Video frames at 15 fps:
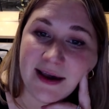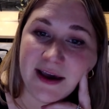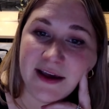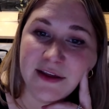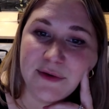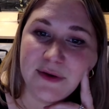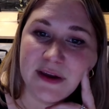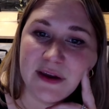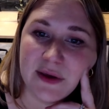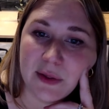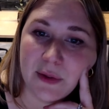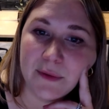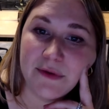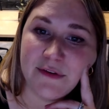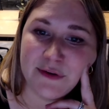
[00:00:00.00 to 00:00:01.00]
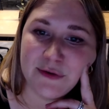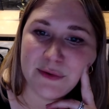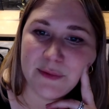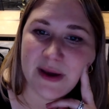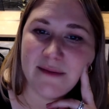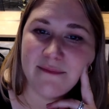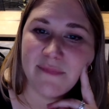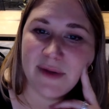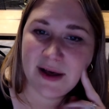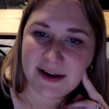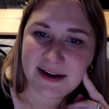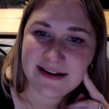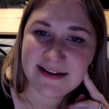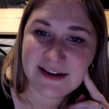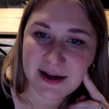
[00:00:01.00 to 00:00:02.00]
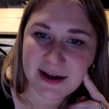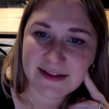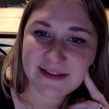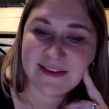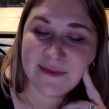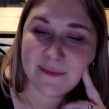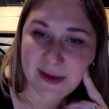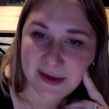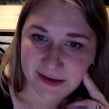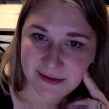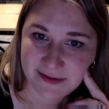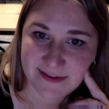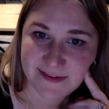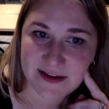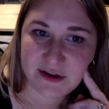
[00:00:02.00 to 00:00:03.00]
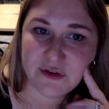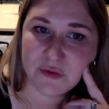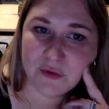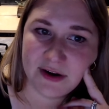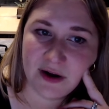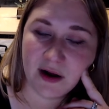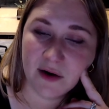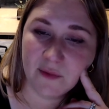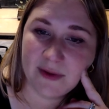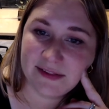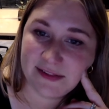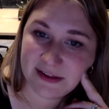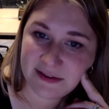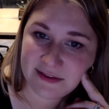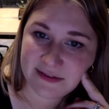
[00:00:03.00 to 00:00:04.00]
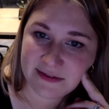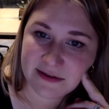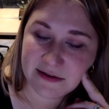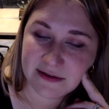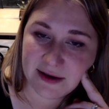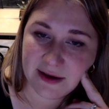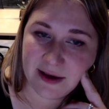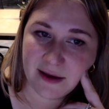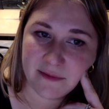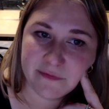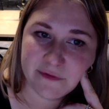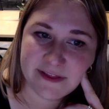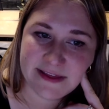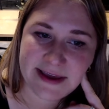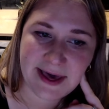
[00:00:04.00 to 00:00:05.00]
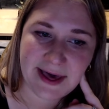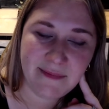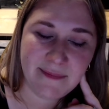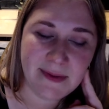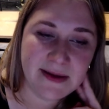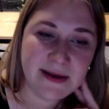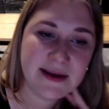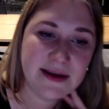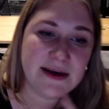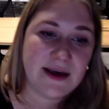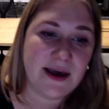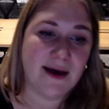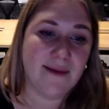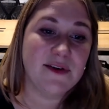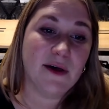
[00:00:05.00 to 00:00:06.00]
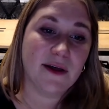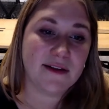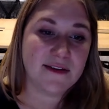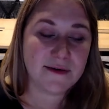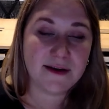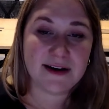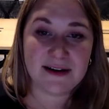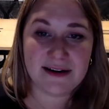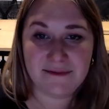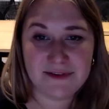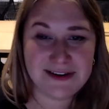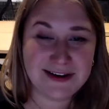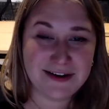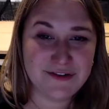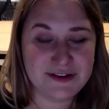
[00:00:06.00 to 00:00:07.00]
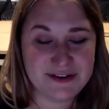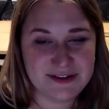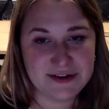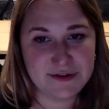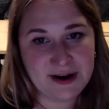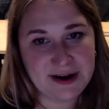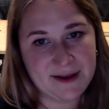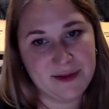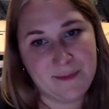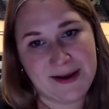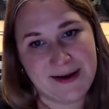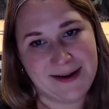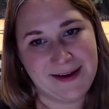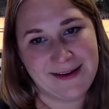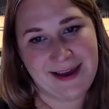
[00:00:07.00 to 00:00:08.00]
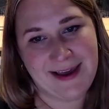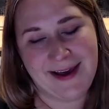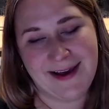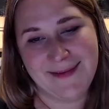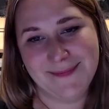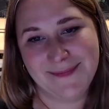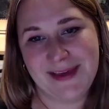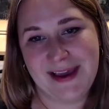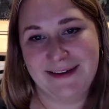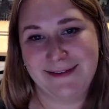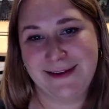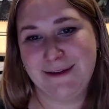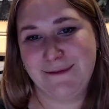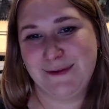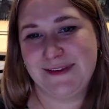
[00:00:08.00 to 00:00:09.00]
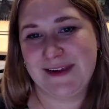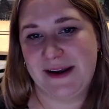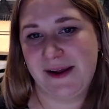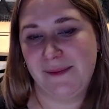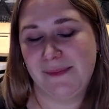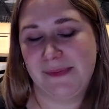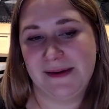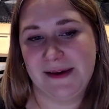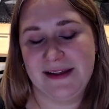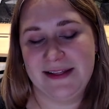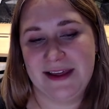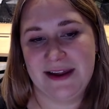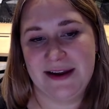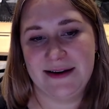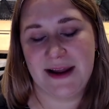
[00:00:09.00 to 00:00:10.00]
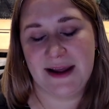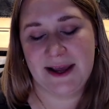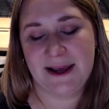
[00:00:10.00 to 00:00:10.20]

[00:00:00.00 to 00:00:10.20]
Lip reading: you can go to embody.space and join our waitlist for the app. You'll also get an invitation to try out the beta if you sign up. And then